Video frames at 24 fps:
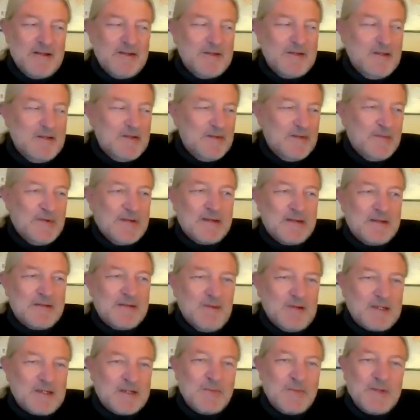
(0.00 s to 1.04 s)

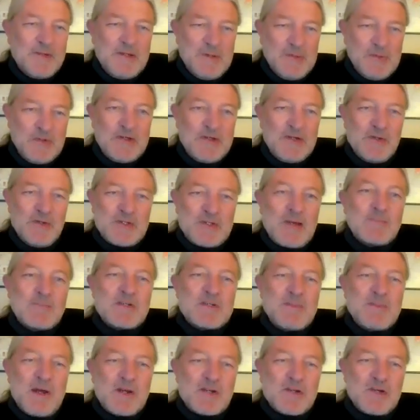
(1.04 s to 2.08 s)
what can we do to do something
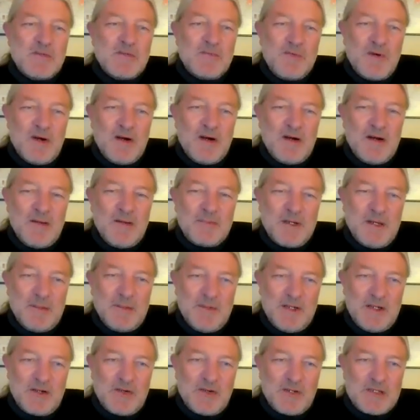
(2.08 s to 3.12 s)
special for our
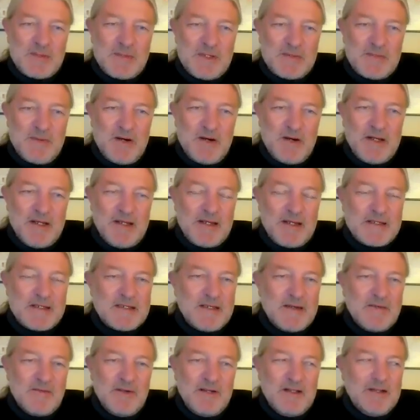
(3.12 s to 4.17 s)
upcoming Christmas party? I
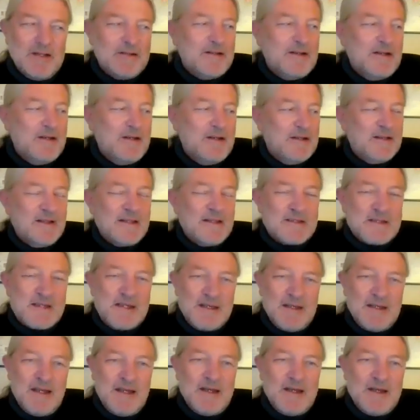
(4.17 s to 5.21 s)
said, well, let's
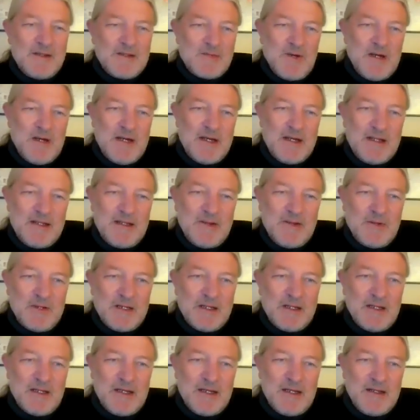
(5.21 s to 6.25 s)
get Lyle's wine, and then we'll
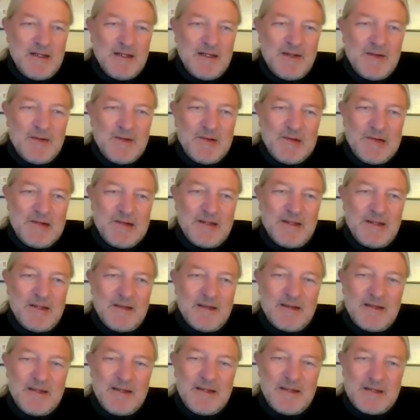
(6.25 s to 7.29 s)
get Lyle on the horn, and
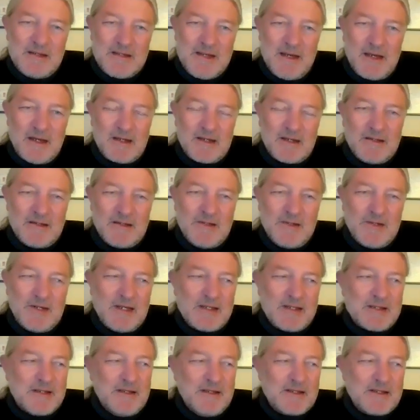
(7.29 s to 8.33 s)
he can talk, and you
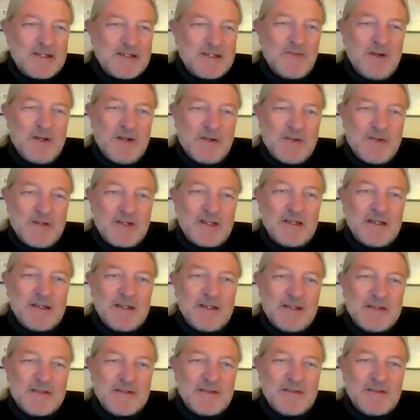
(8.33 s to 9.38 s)
guys could listen while you're drinking
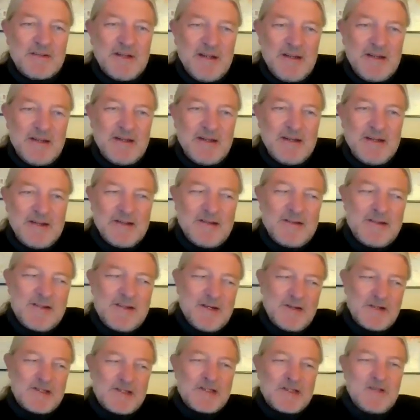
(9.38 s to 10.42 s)
it. So,
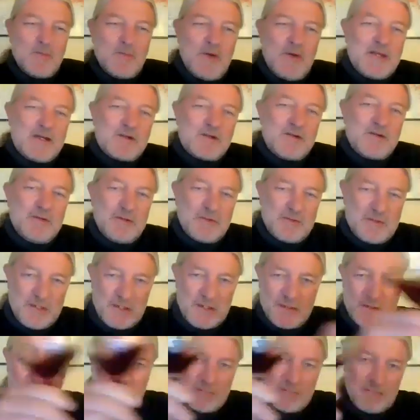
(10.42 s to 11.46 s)
cheers to the Went crew
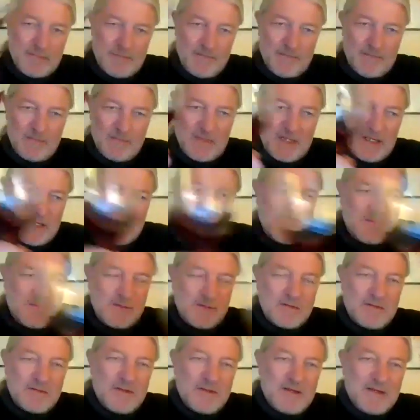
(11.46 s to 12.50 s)
too. Thanks for